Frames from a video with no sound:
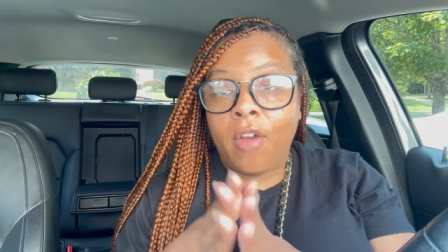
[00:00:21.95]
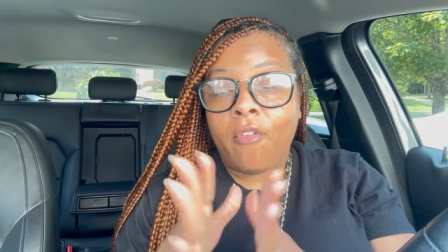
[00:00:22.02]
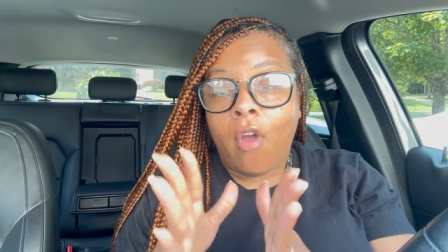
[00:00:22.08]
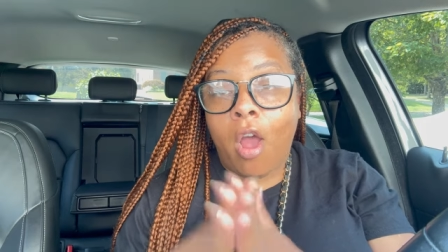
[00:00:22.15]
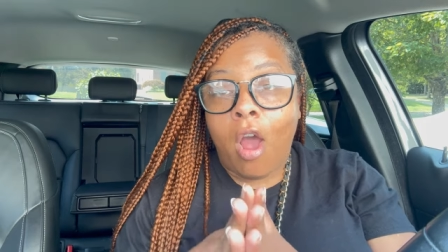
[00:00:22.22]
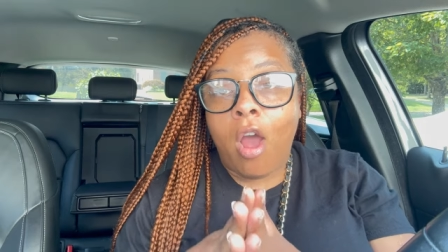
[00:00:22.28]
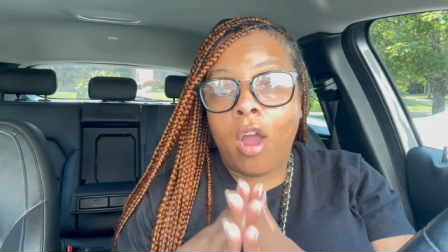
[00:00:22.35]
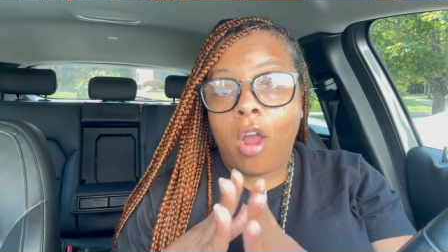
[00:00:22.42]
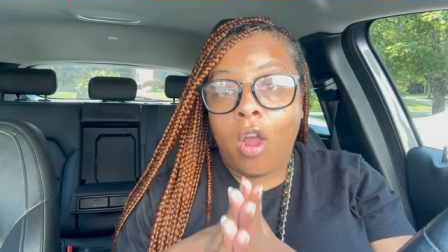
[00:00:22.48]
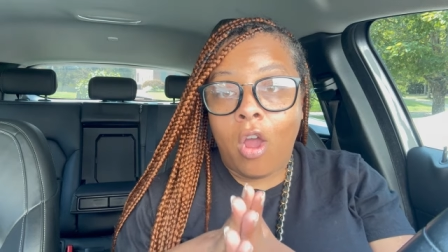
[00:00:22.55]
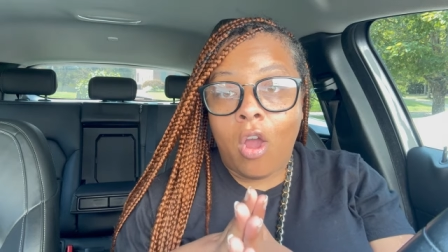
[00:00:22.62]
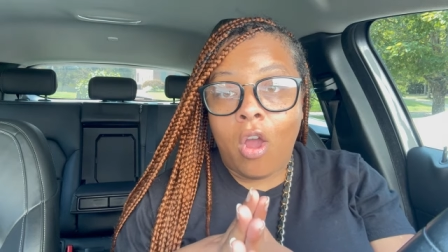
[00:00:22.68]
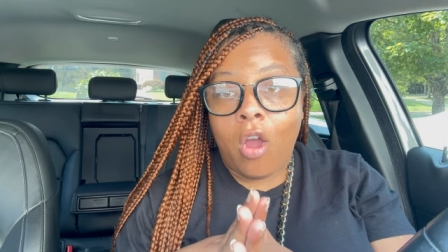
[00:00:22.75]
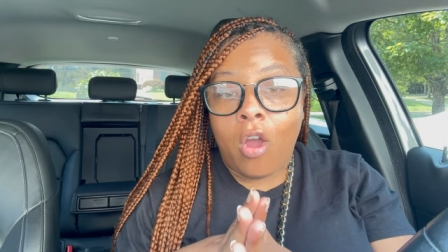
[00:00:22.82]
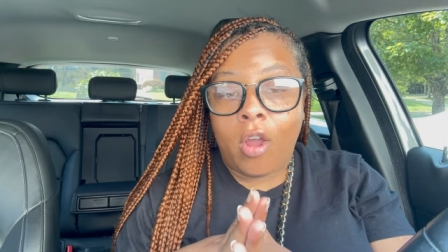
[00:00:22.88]
of Hong
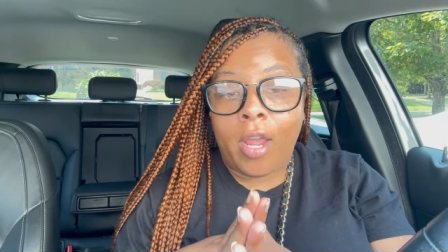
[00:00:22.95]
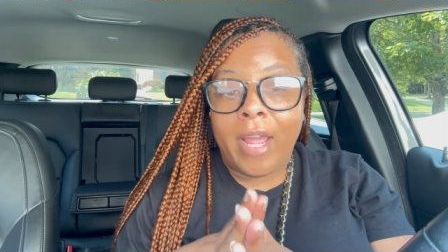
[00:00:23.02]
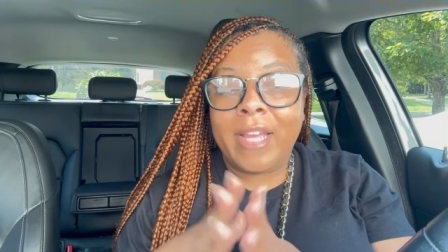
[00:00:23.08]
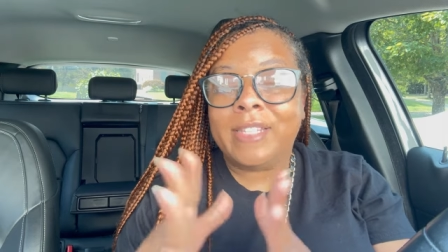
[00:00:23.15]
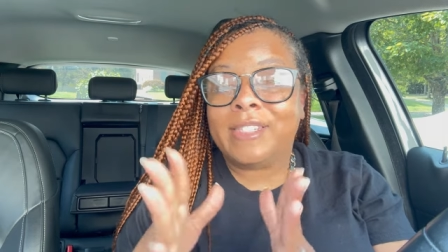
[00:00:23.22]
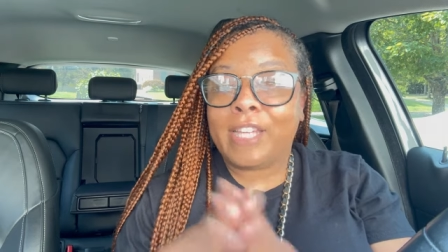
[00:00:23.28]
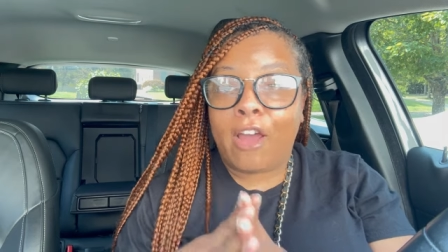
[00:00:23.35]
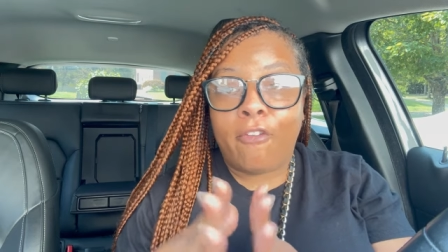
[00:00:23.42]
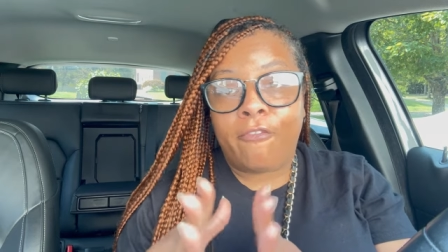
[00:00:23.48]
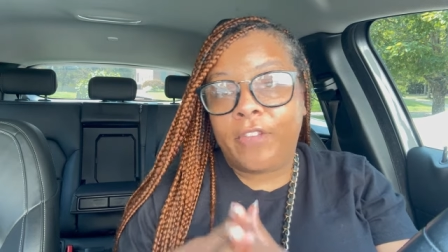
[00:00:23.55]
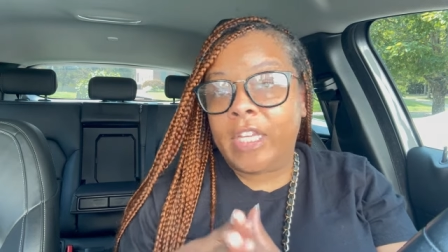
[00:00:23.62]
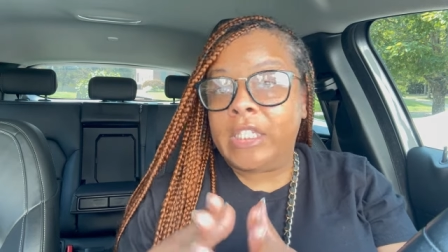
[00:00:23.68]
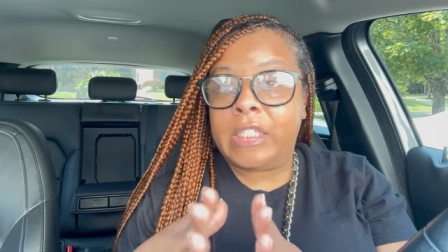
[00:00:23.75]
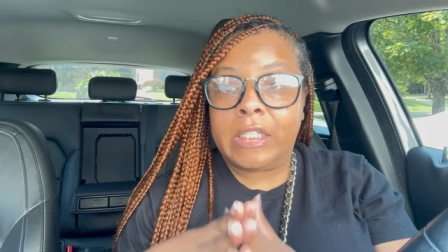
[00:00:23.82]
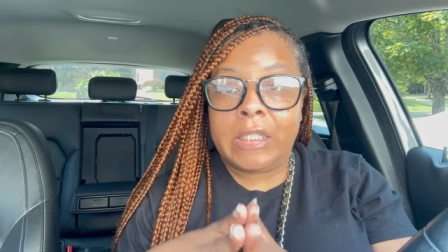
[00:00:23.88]
Kong and
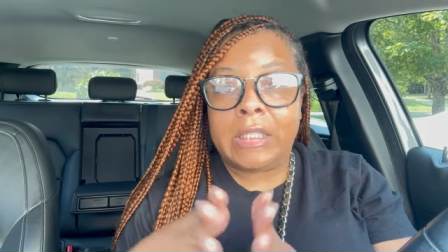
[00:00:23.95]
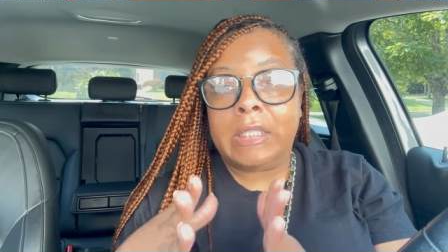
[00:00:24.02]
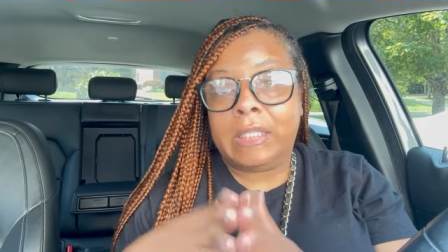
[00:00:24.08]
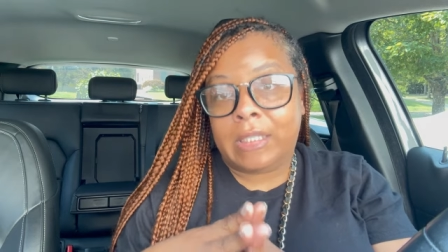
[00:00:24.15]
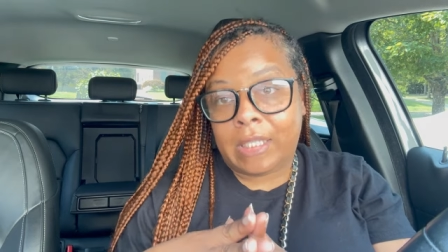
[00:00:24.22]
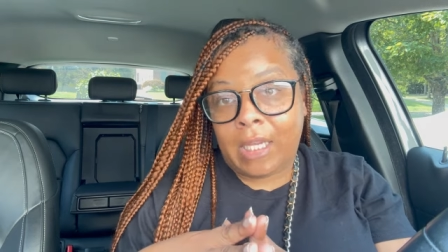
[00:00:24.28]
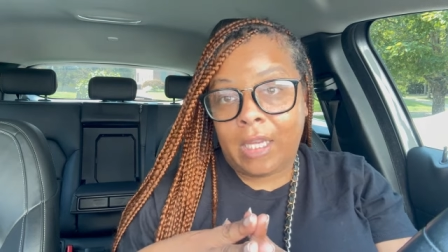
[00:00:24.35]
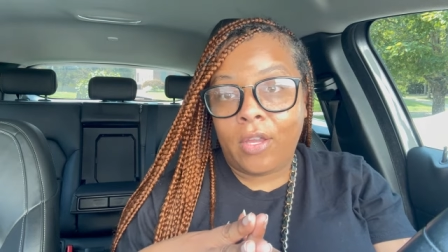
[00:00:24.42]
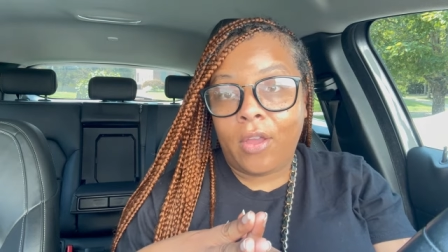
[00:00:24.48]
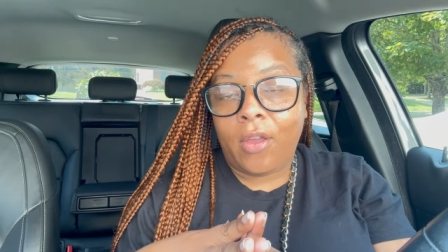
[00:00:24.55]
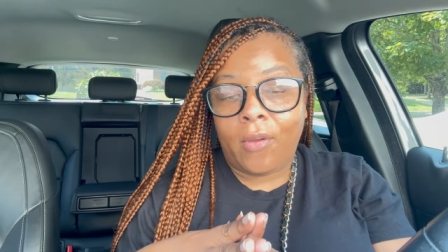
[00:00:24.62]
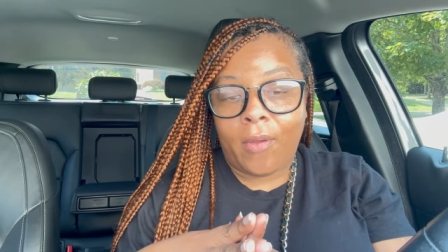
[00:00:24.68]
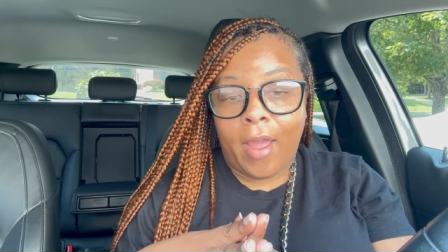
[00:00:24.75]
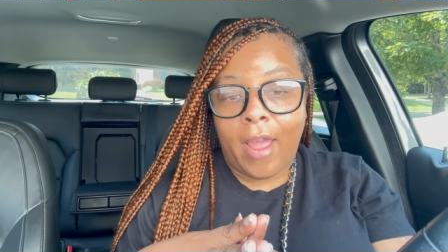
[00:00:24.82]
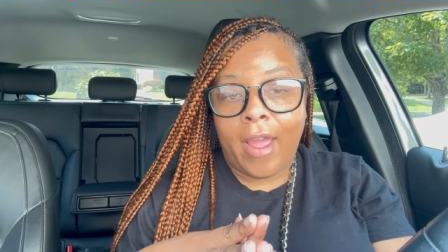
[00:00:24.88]
Southeast DC.
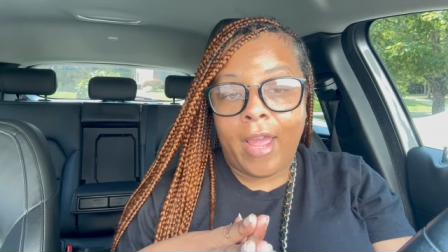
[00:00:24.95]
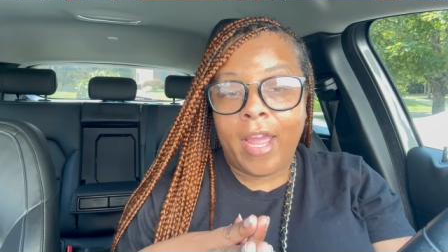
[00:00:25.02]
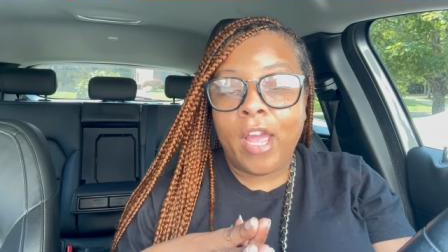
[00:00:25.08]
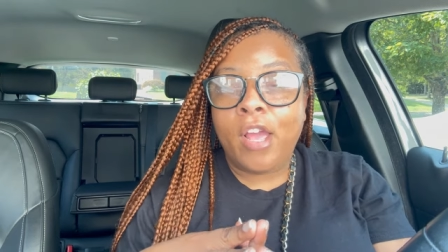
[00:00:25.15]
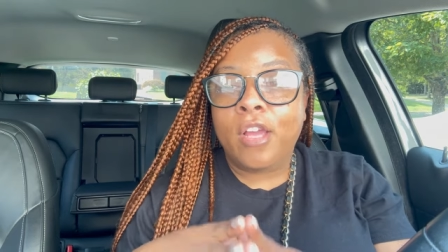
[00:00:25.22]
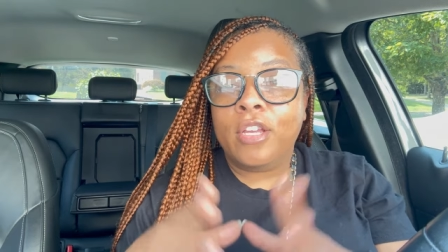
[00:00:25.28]
Okay?